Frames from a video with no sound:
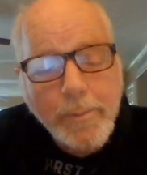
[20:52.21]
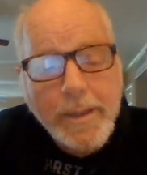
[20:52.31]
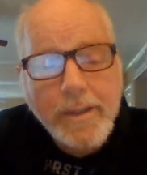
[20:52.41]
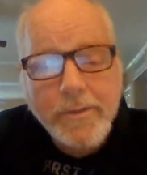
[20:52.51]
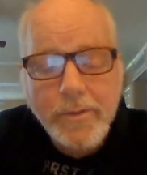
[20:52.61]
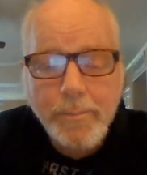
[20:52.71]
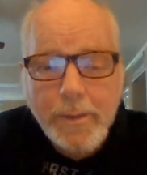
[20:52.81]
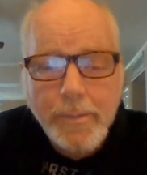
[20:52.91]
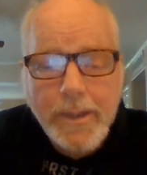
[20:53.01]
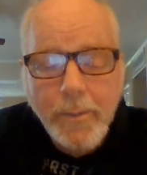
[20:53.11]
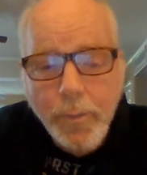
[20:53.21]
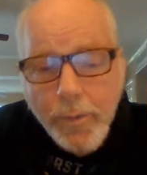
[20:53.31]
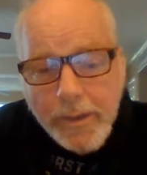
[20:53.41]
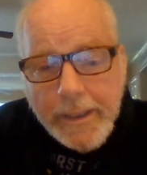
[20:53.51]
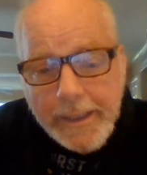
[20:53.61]
because there's people that
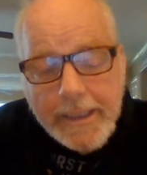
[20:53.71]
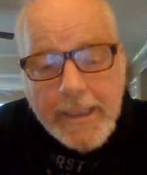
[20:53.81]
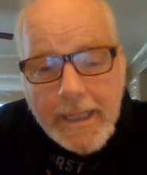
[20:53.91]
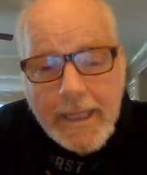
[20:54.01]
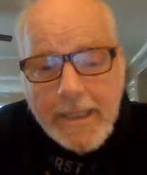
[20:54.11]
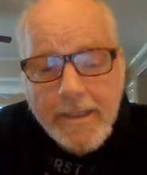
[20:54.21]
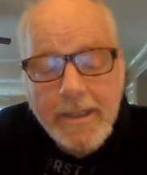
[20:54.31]
really needed that.